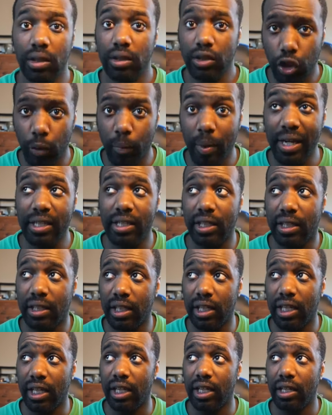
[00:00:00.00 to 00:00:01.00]
So
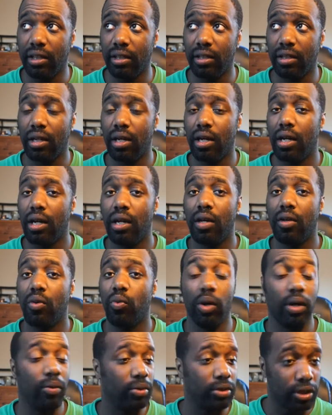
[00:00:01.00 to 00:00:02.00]
basically
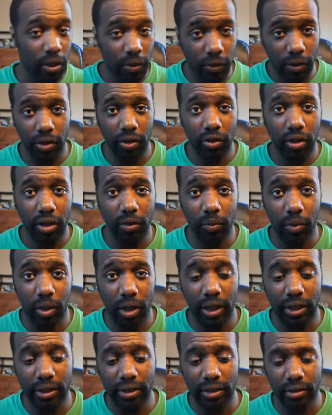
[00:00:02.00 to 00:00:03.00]
what was going on
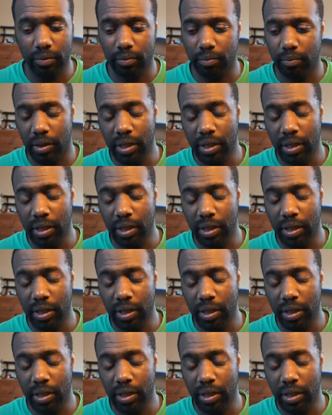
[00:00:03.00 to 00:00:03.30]
was